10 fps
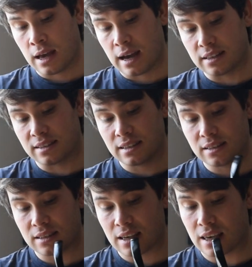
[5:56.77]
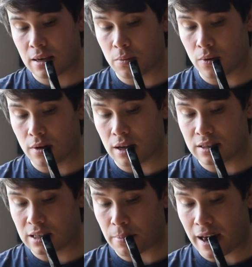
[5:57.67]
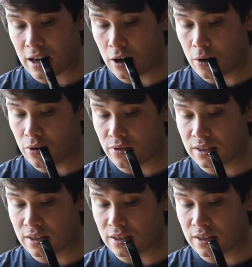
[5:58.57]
And since he and tobacco of